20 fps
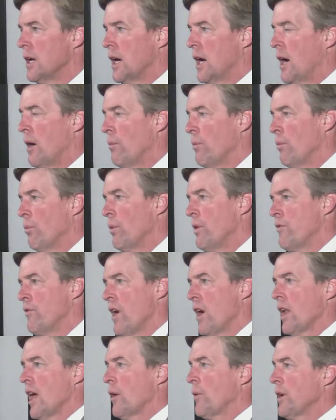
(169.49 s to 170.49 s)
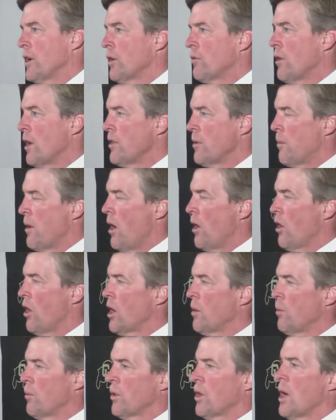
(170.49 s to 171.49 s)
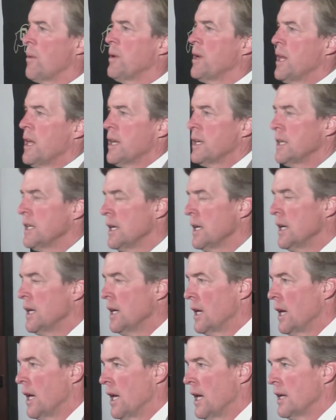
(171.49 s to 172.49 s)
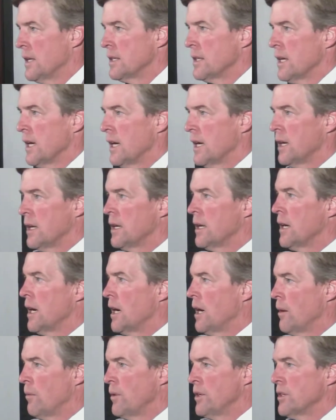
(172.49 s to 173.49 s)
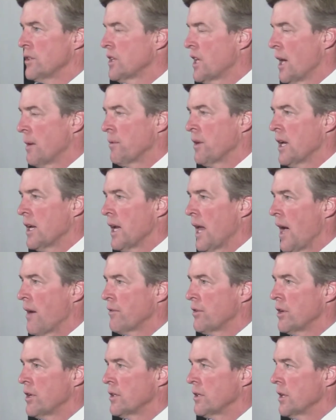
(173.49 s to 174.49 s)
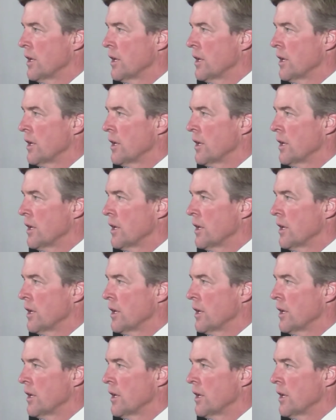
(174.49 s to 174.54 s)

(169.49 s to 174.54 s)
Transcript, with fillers: Um, we felt like we could run the ball on them when coming in and uh, uh, we just kept getting after it.